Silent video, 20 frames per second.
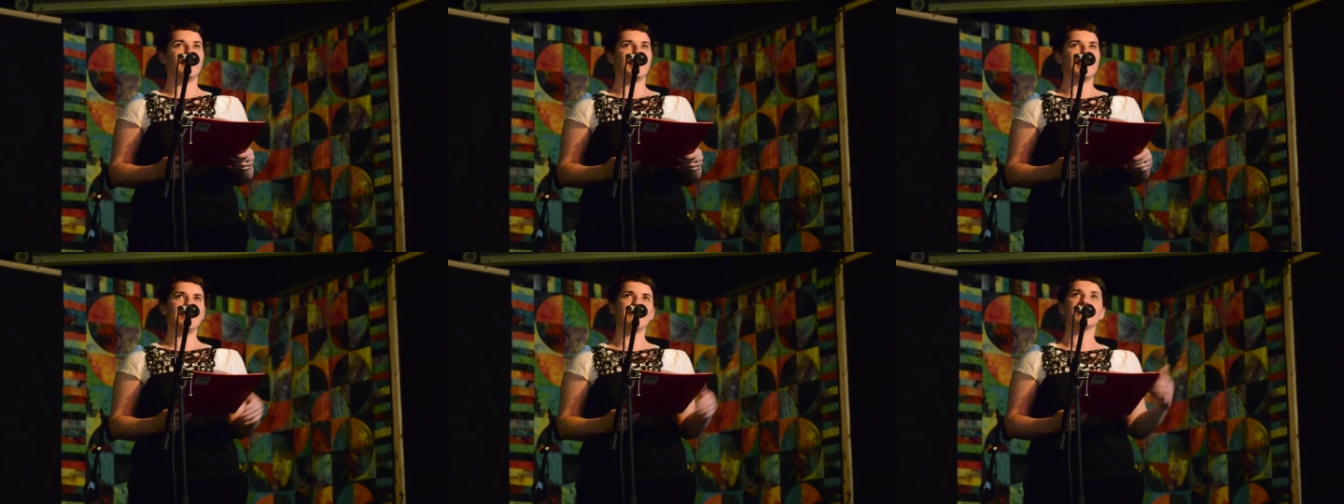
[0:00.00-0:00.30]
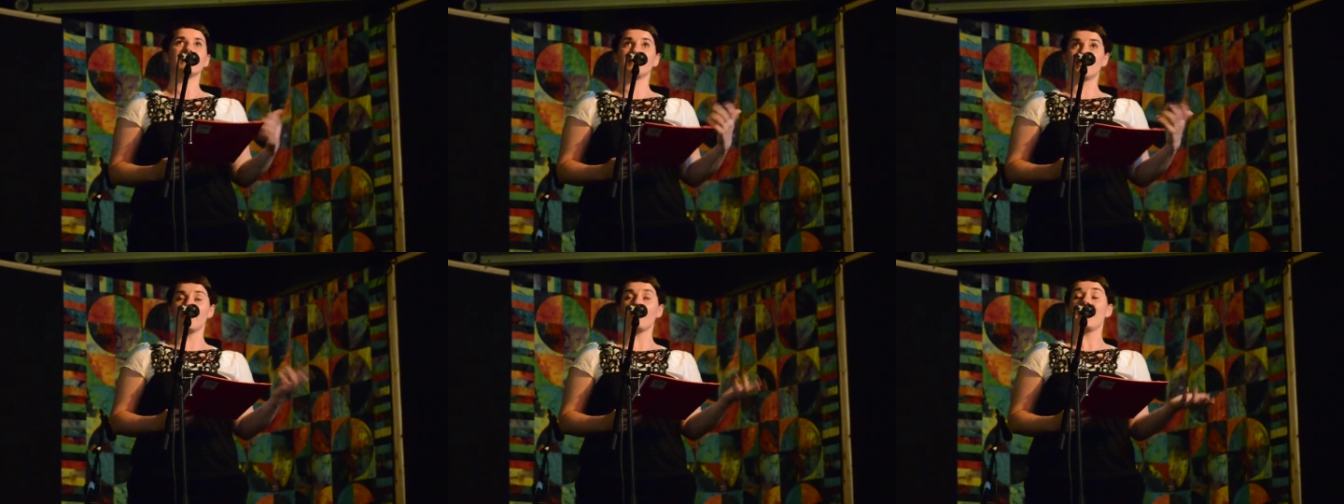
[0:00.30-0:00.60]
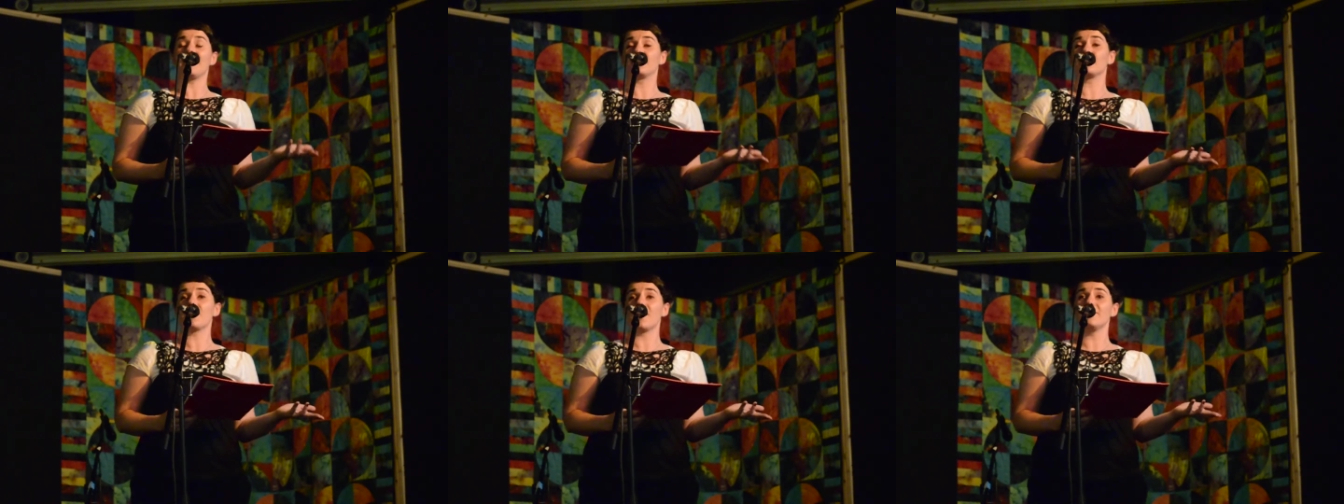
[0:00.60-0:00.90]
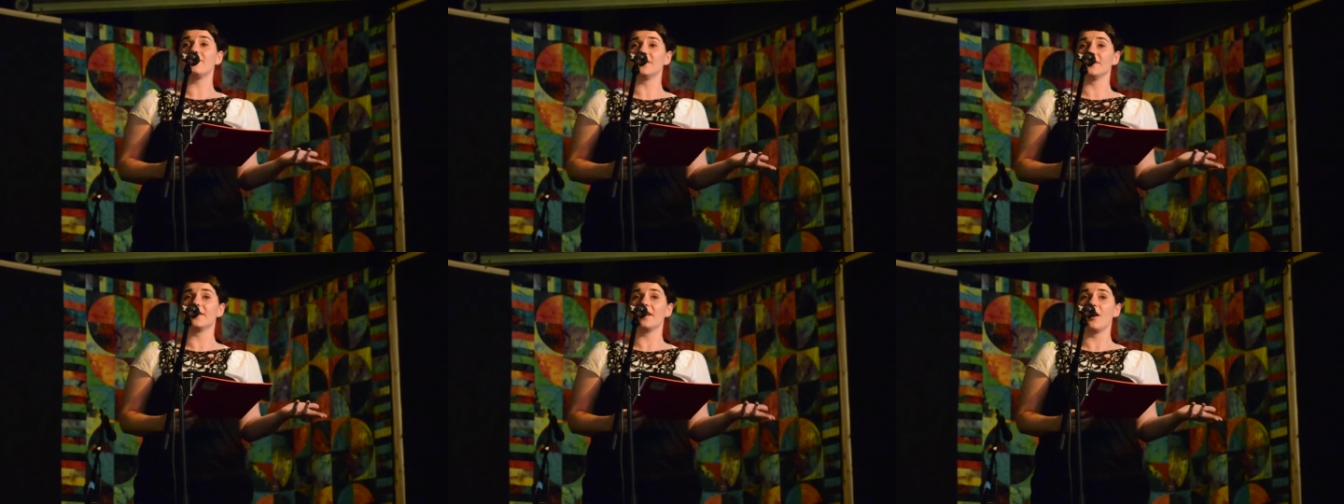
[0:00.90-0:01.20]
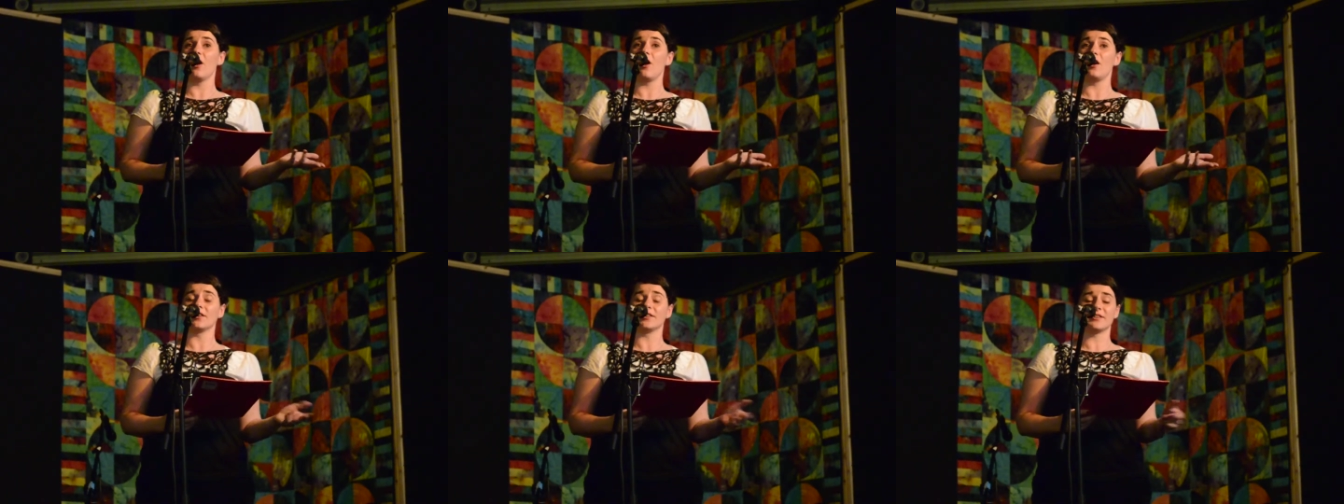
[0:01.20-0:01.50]
even though I traveled a
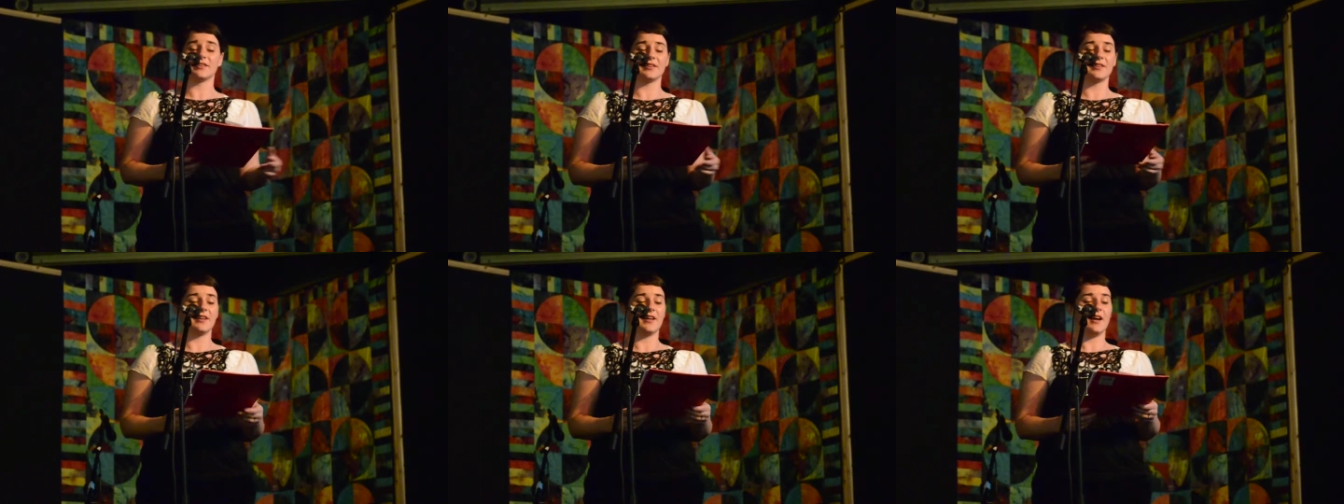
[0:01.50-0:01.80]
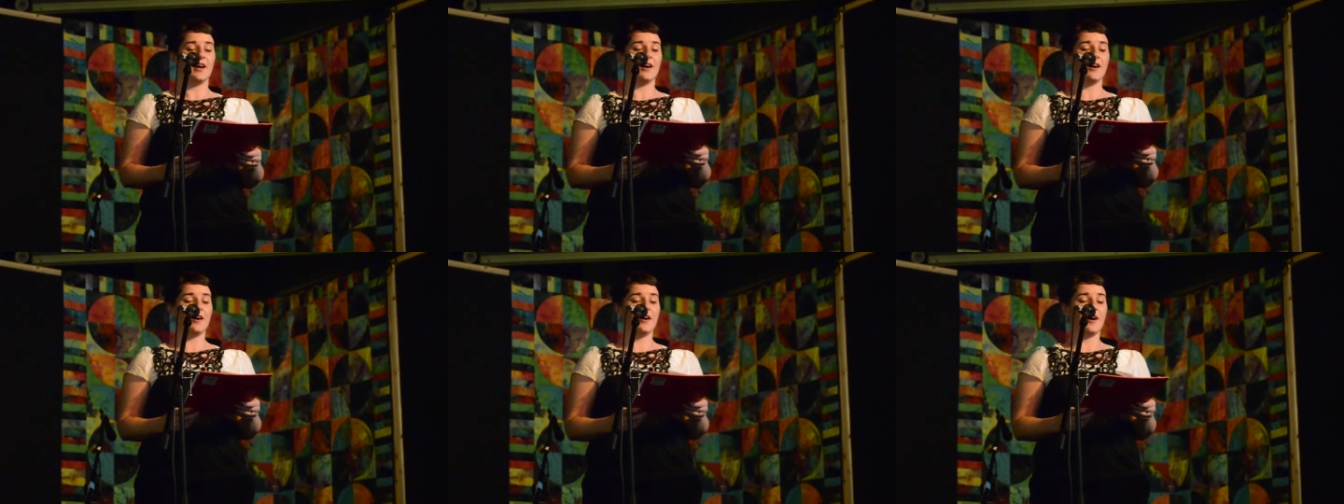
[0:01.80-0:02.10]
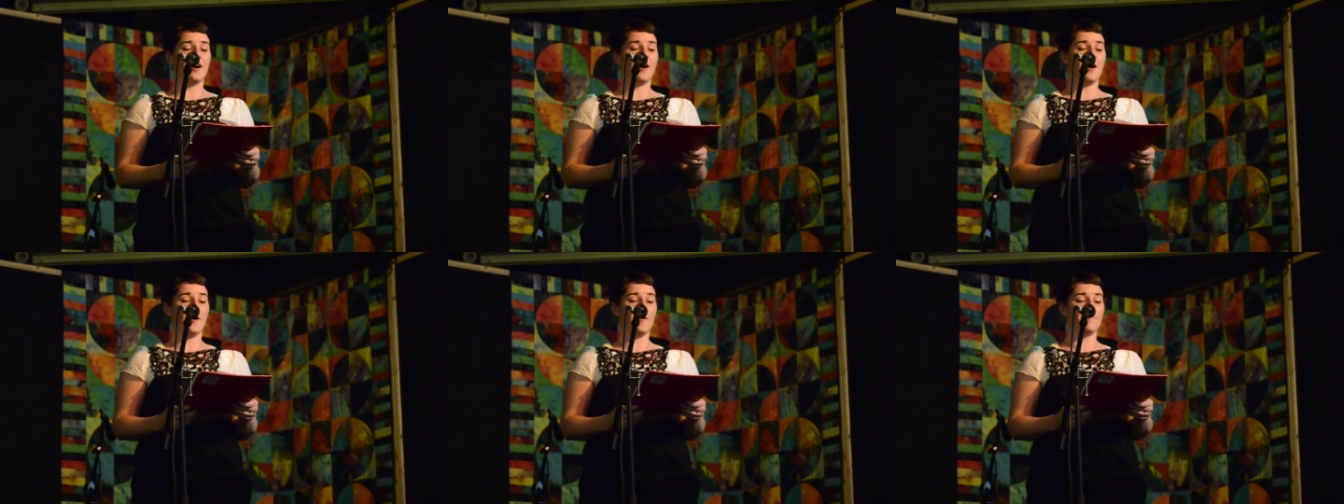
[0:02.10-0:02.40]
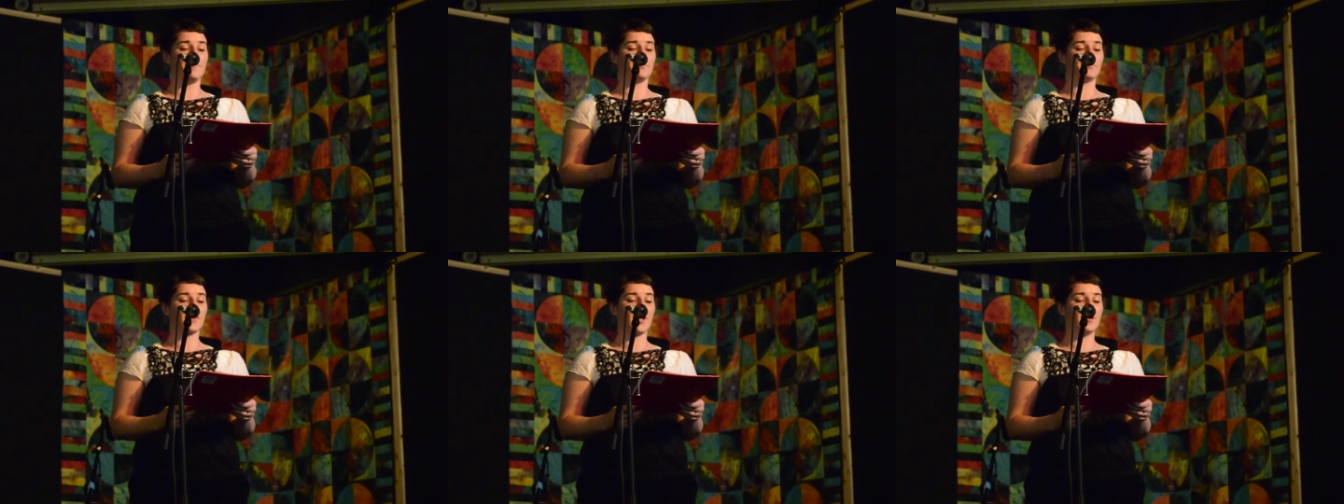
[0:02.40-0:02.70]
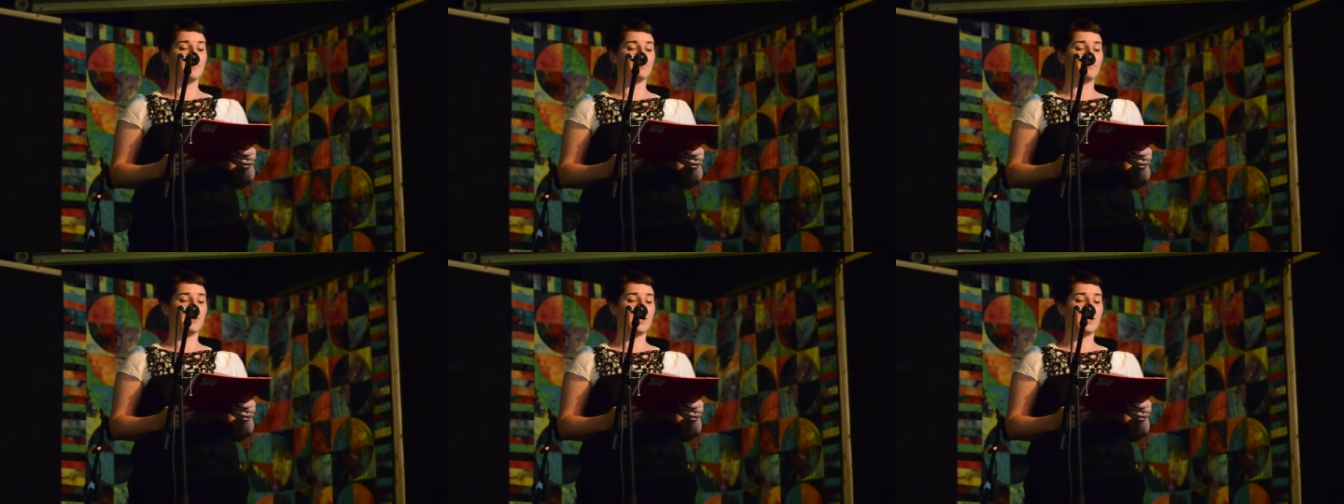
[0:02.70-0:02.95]
lot,